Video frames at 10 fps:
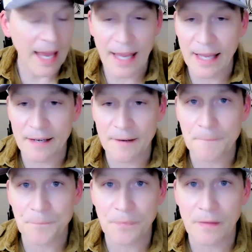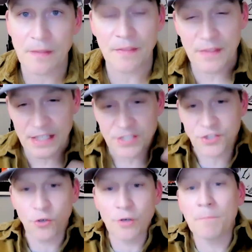And this
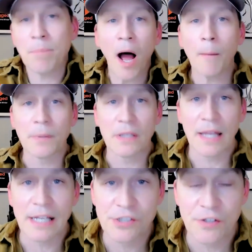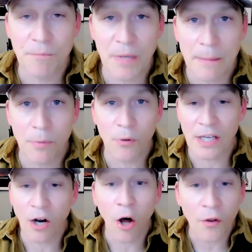certain population of people
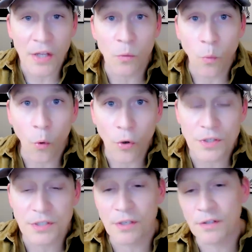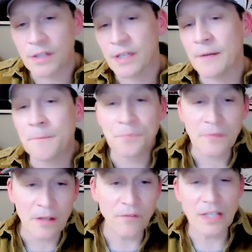get all the awards, the
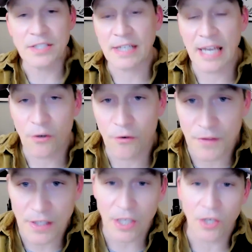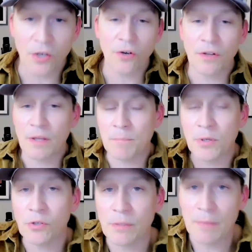investigator of the year, the
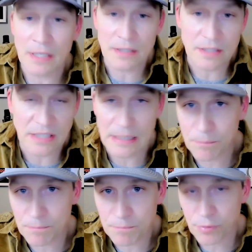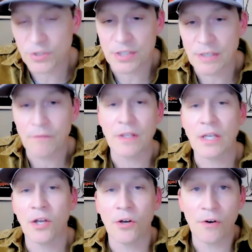Bildament sleep person of the
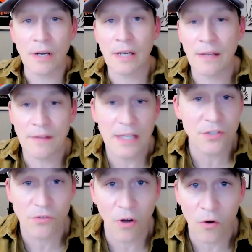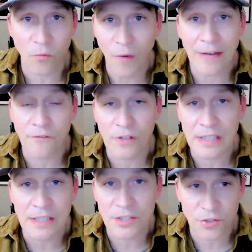year. And these are all
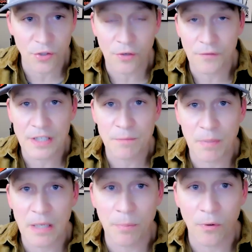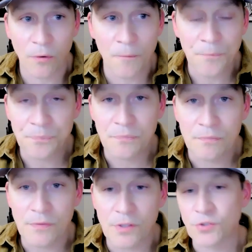rightfully deserved. These people
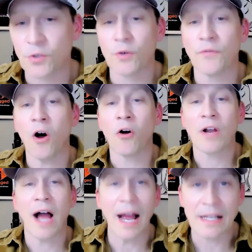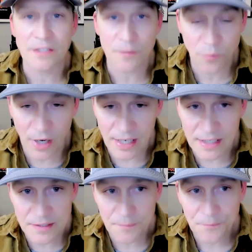deserve all kinds of
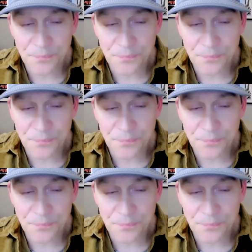praise.